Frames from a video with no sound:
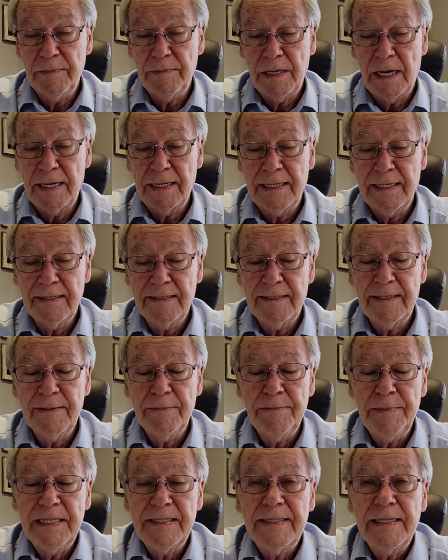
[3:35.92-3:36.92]
I guess the
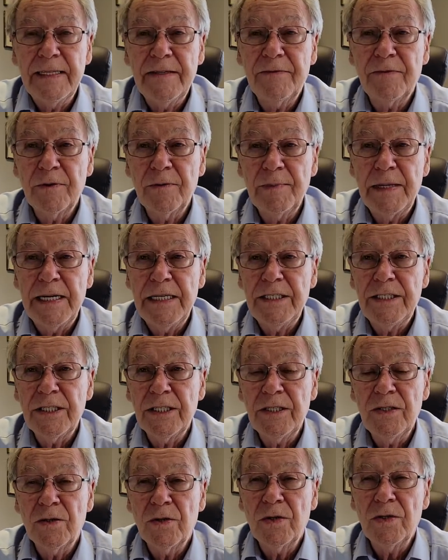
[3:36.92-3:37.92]

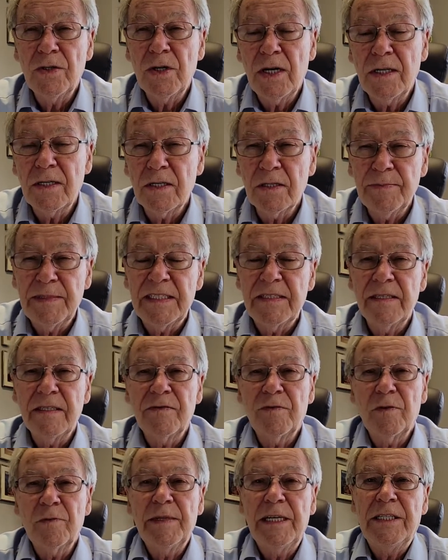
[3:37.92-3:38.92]
misinformation or not the
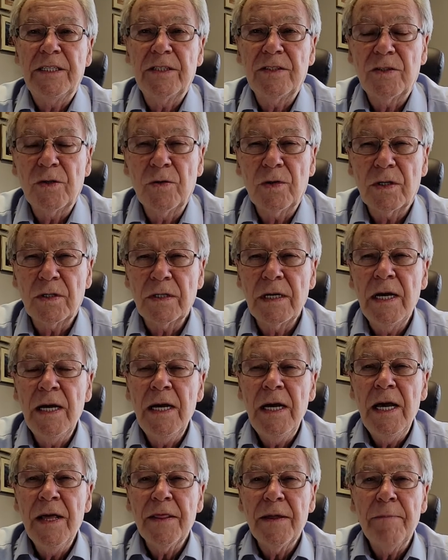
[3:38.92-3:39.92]
misinformation. So the,
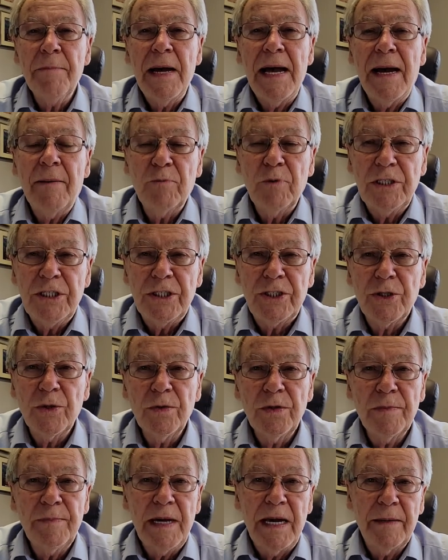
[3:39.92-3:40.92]
the map, when you
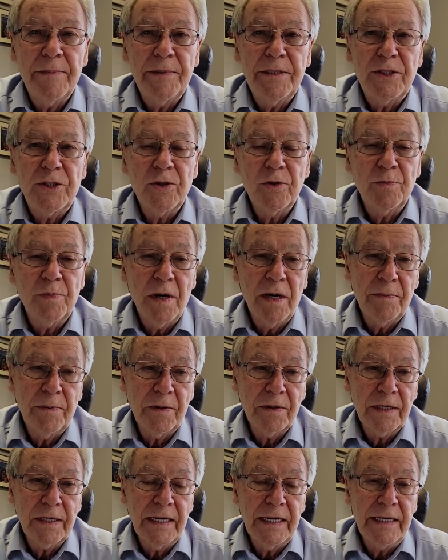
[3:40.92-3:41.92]
showed the map, it showed
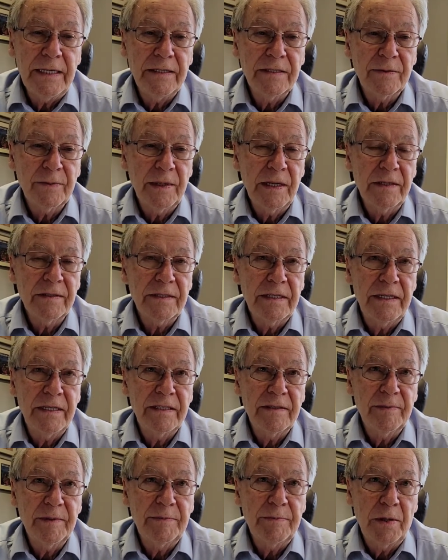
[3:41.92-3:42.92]
Poplar Glade as well as
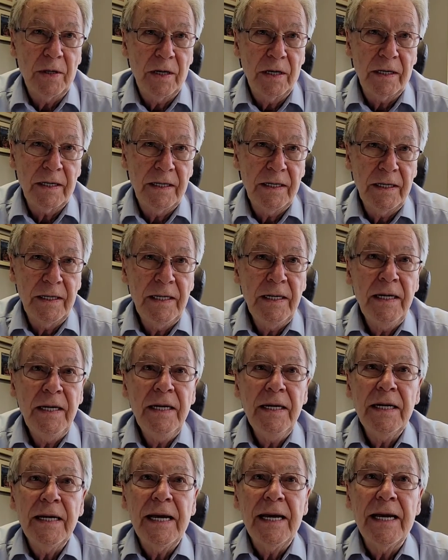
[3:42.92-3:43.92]
Kinsmen Park.
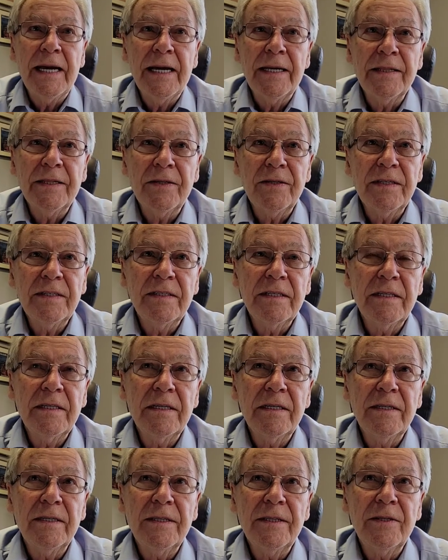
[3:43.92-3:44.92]
And there is
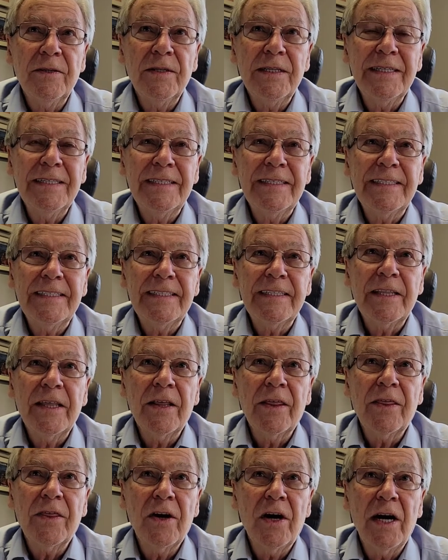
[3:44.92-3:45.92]
a there is the
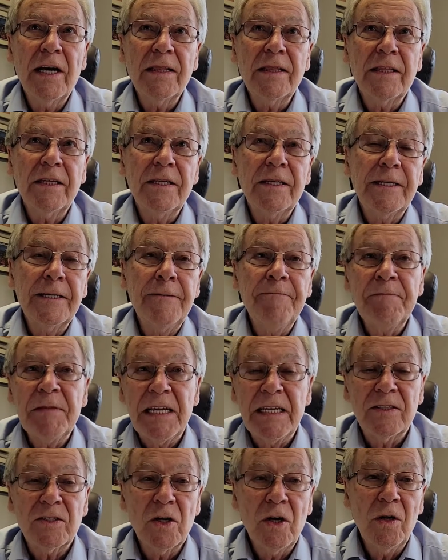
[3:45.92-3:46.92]
thought that
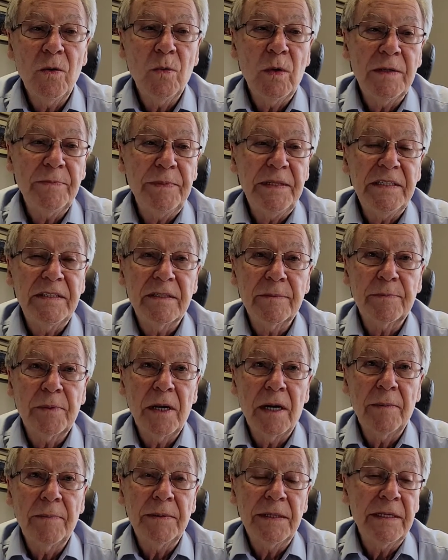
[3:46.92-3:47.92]
it's all one piece of
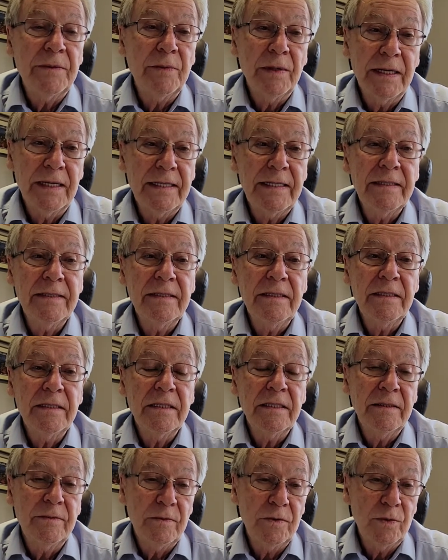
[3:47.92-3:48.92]
property. Well, it isn't
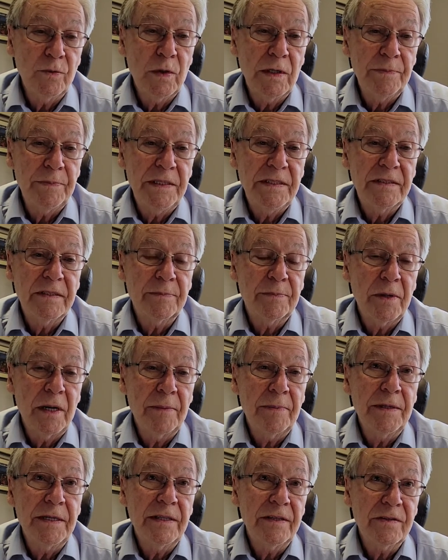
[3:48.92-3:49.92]
one piece of
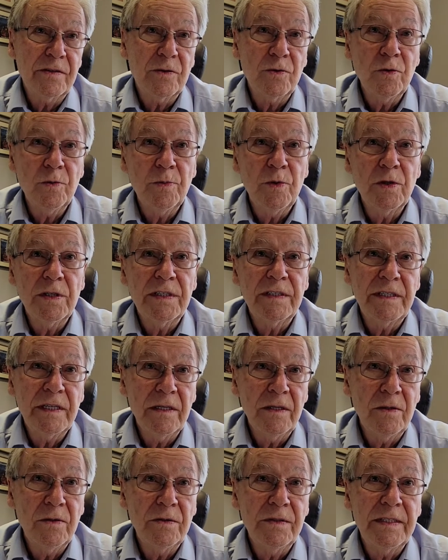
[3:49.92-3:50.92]
property. The school board
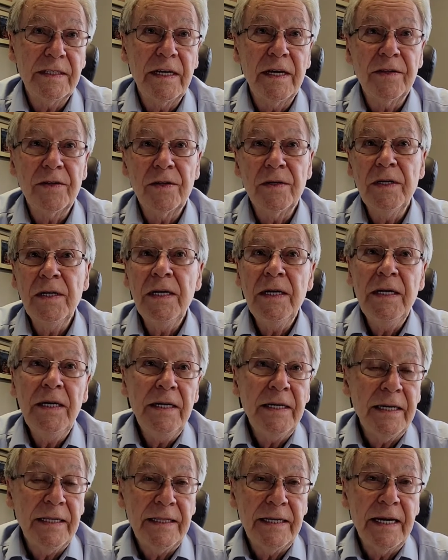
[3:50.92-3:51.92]
still owns the other,
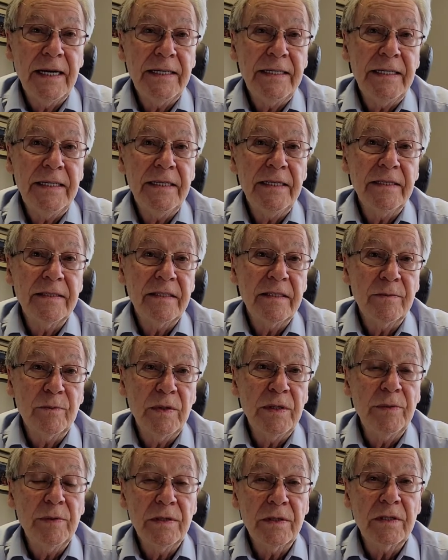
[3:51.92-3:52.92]
and the idea is that
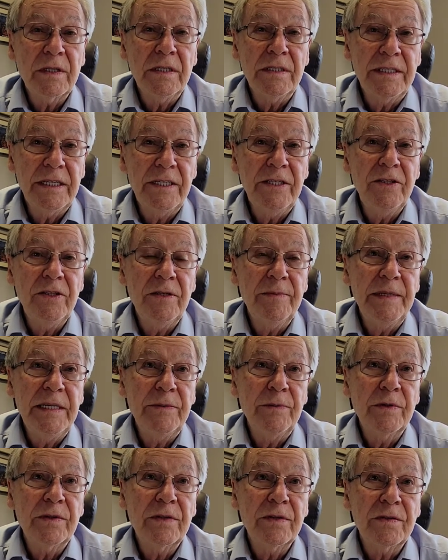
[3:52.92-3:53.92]
we will continue to
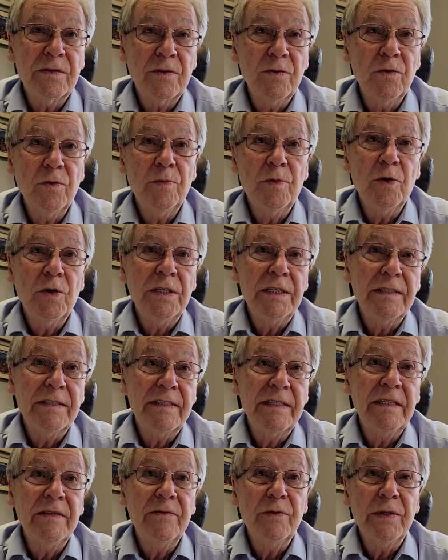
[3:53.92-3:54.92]
meet with the school board to
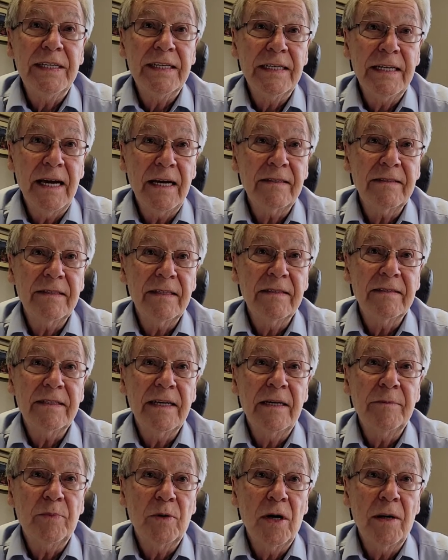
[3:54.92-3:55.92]
see if we can access
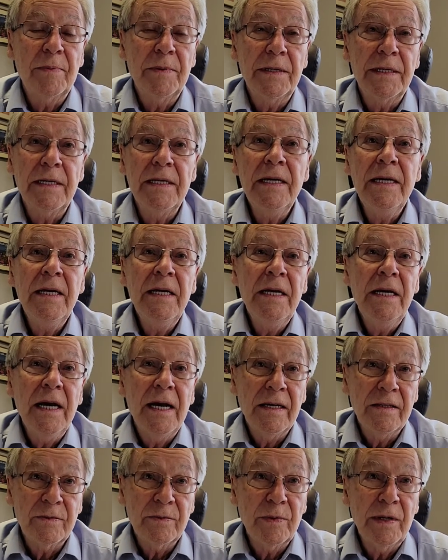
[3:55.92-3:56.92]
that property
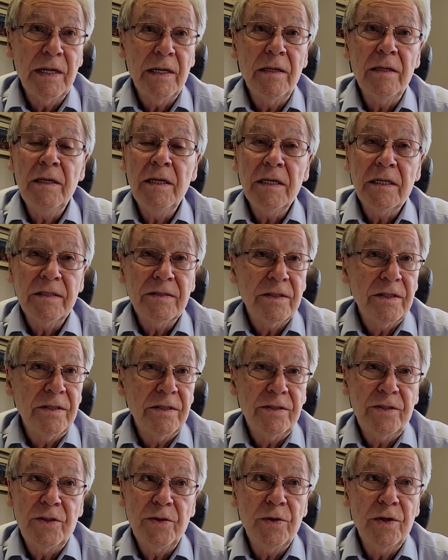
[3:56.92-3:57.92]
as well, because
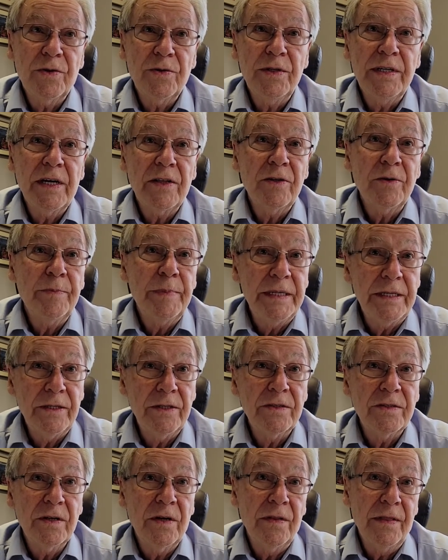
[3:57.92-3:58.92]
there's two or three other
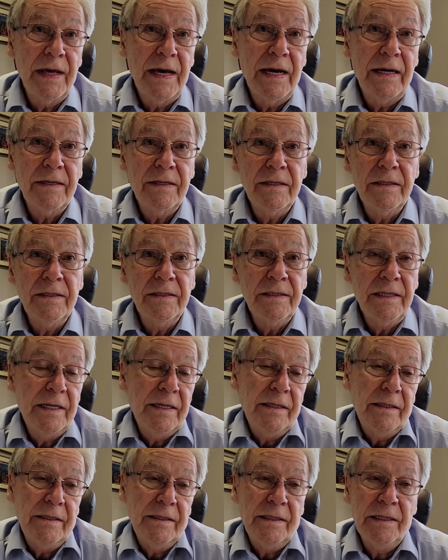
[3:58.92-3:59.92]
bidders on that, and,
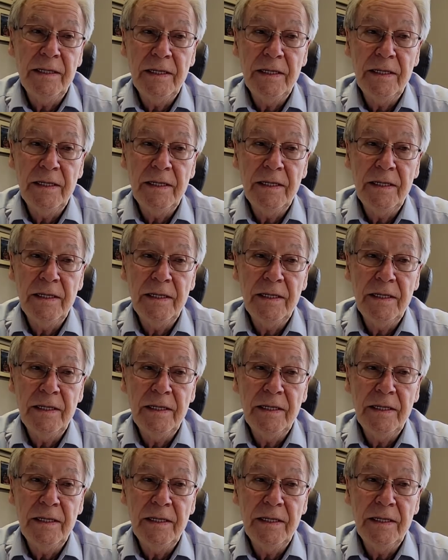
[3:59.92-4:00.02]
and